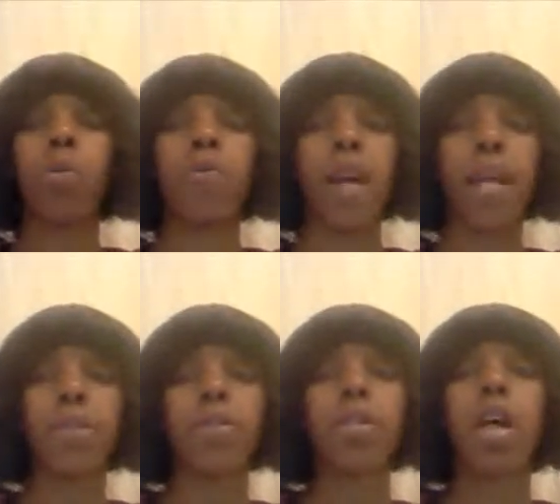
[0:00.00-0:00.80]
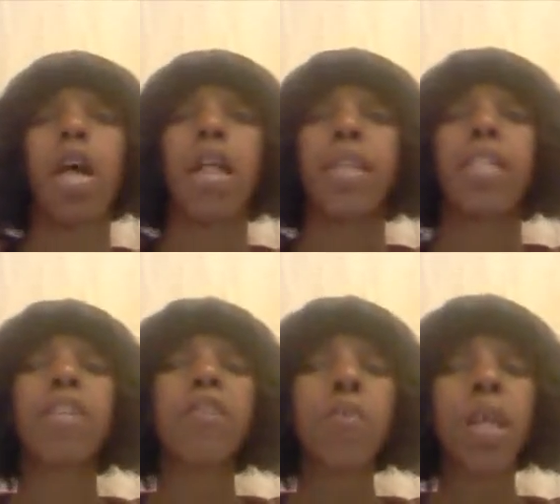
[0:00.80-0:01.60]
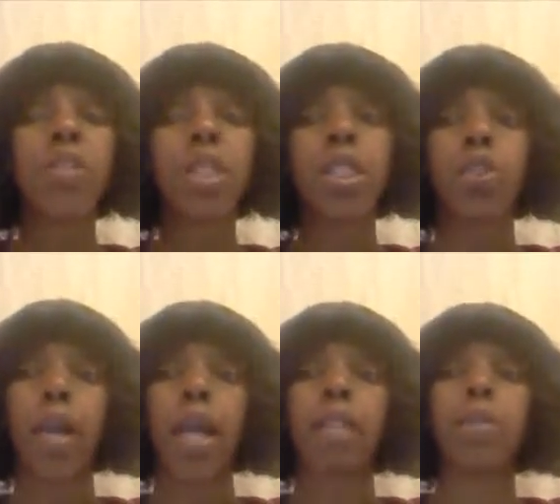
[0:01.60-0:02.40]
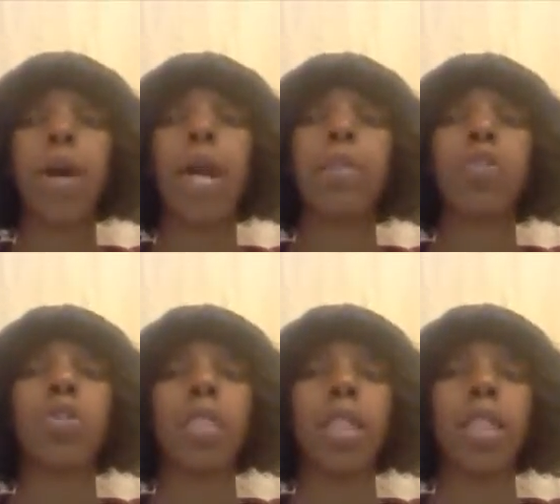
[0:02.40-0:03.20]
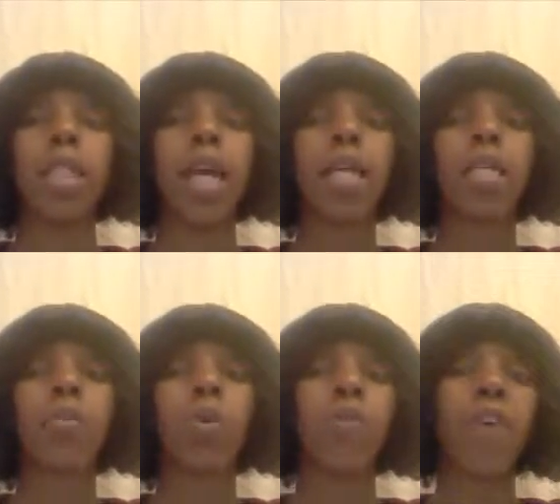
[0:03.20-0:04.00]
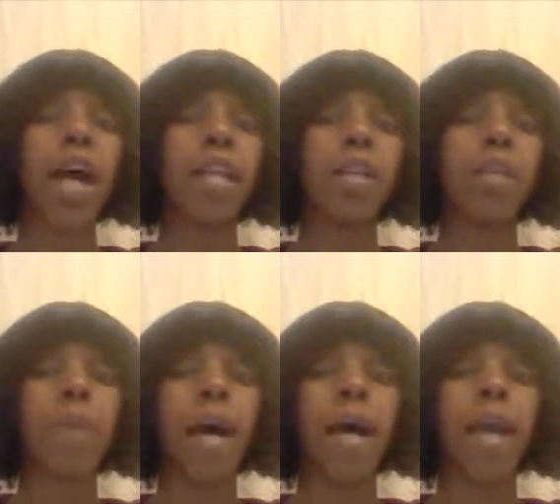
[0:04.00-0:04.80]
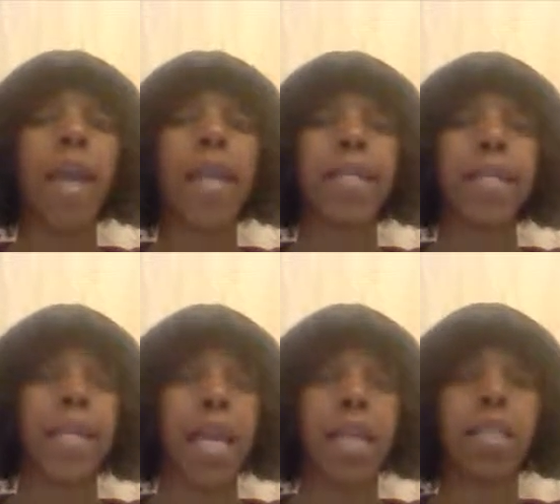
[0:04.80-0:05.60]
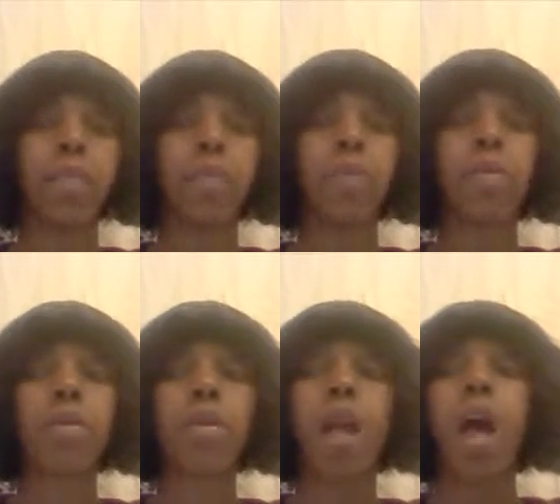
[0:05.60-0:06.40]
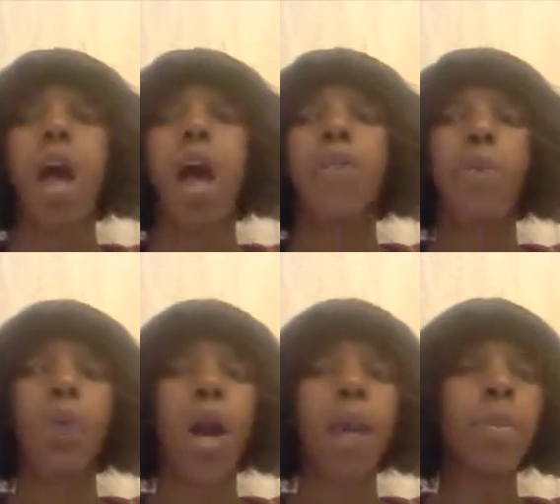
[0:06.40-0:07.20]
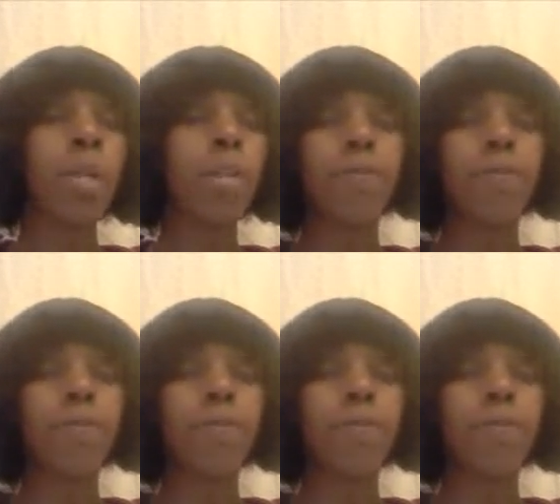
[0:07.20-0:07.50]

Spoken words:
providers. This information is tracked by a machine that is provided by ACS. The primary